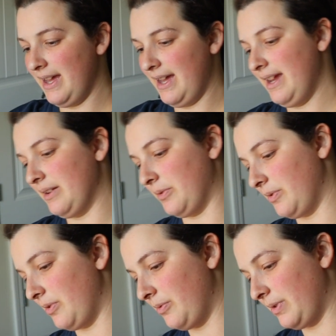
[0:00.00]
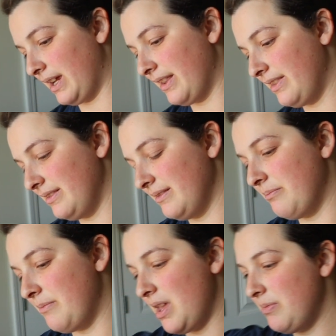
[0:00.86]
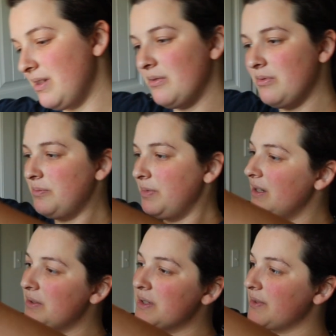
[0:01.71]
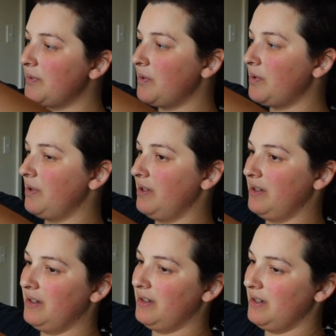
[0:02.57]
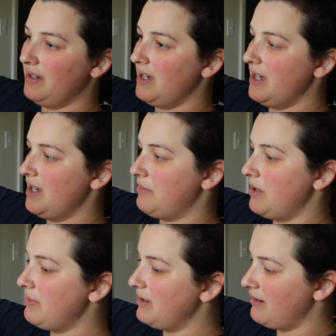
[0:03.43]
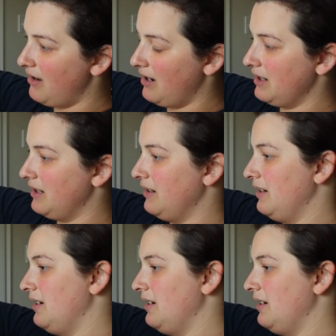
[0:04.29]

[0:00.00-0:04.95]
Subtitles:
I don't know, like maybe it would be useful, maybe not.